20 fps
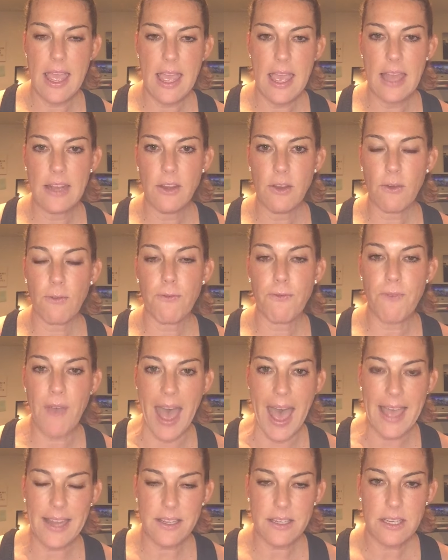And your
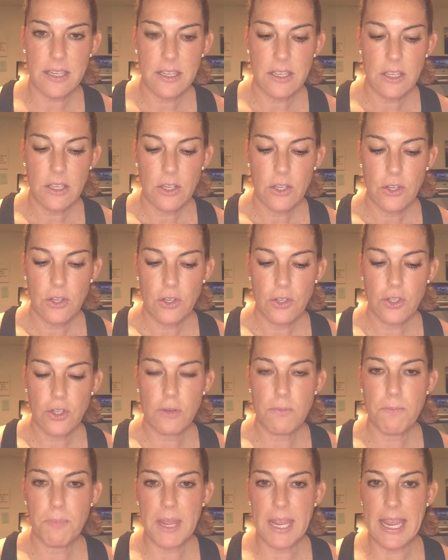fat
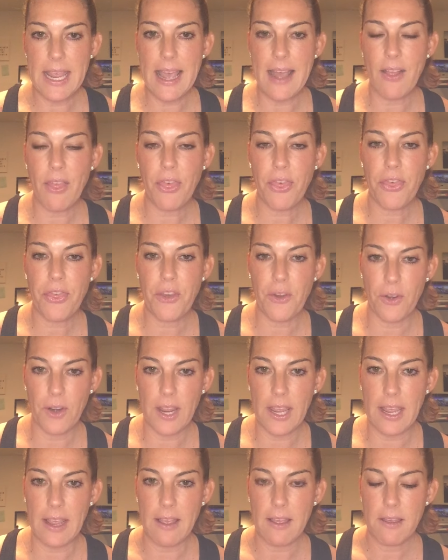should be at
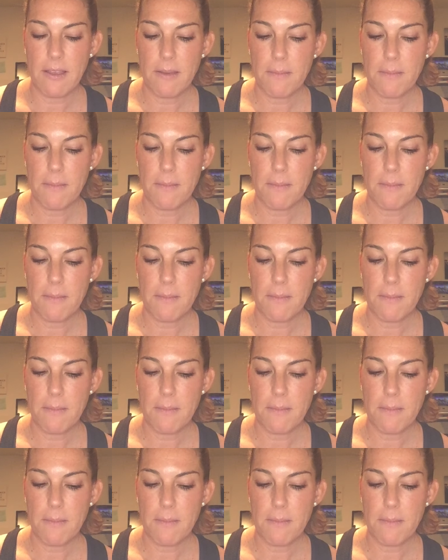30%.